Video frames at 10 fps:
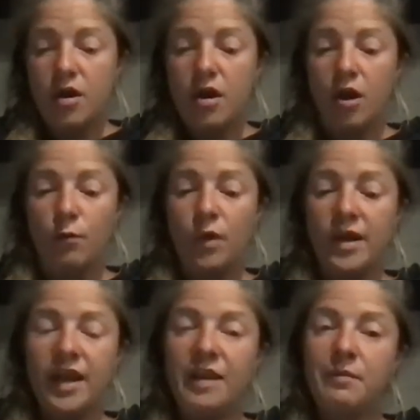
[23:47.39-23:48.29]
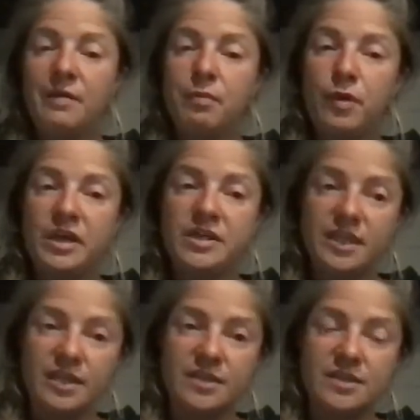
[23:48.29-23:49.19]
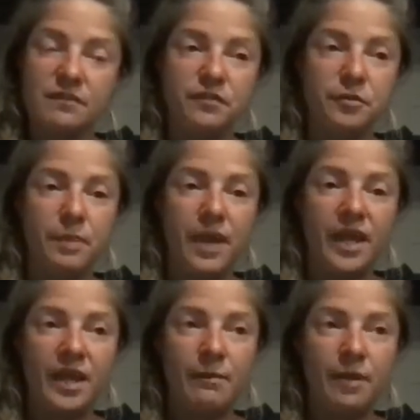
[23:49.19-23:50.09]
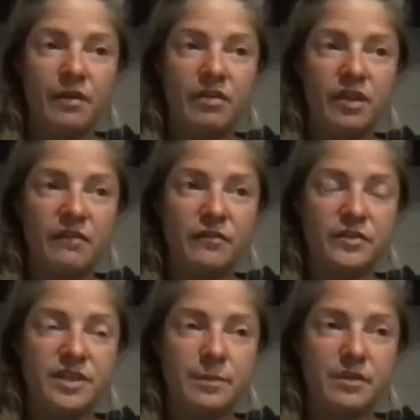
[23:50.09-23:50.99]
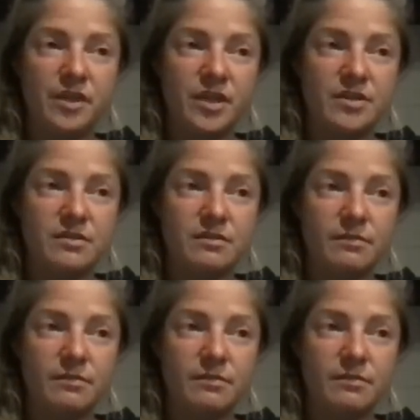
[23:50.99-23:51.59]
on one hand, my point is, if you're paying monthly for some of these